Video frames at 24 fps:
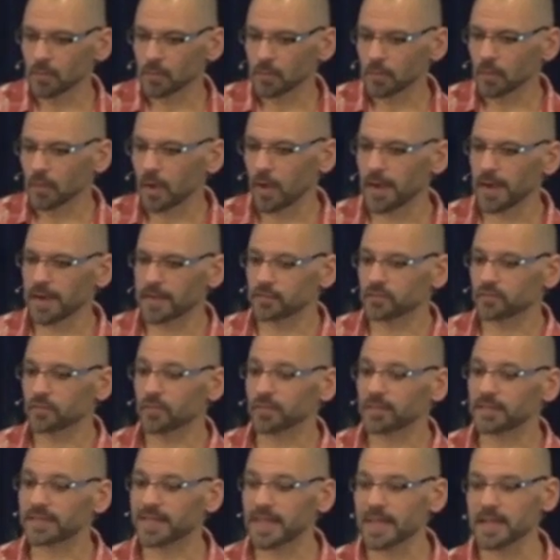All right, so
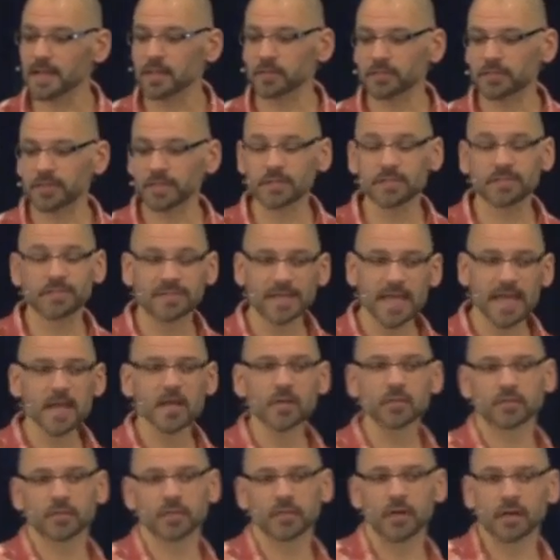the KLT
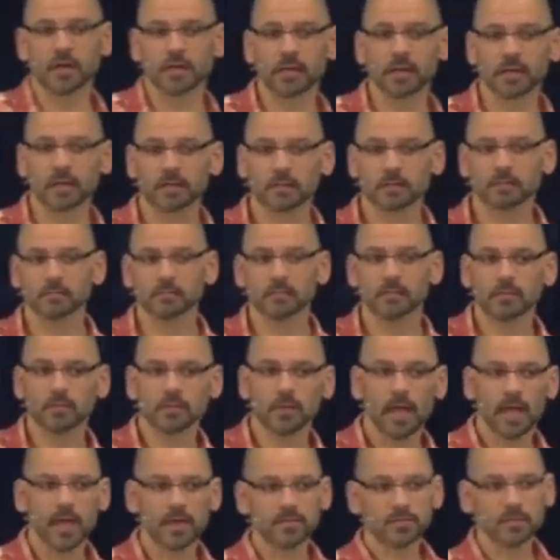sales hook,
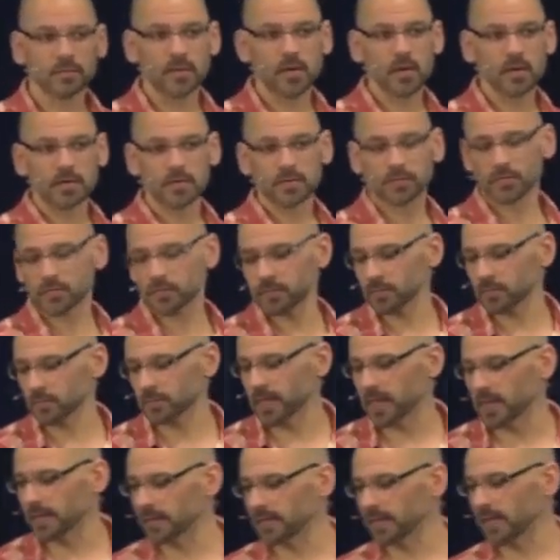as you'll notice,
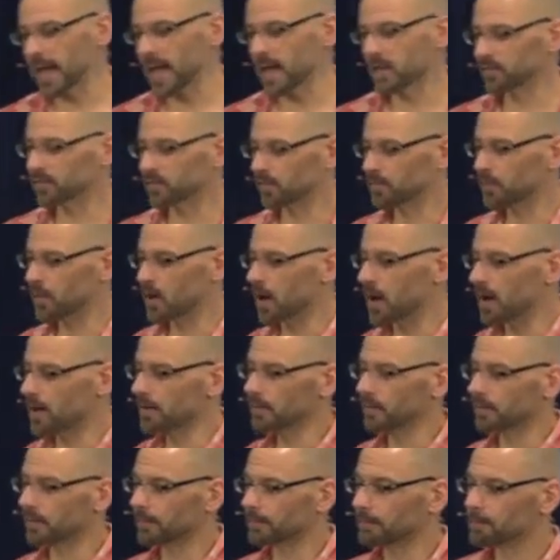that last
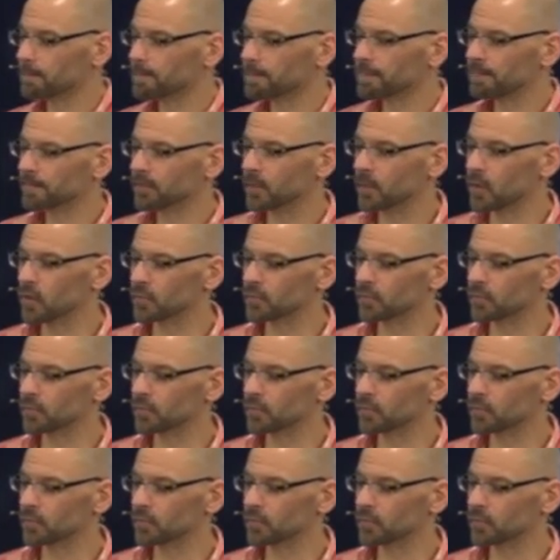part goes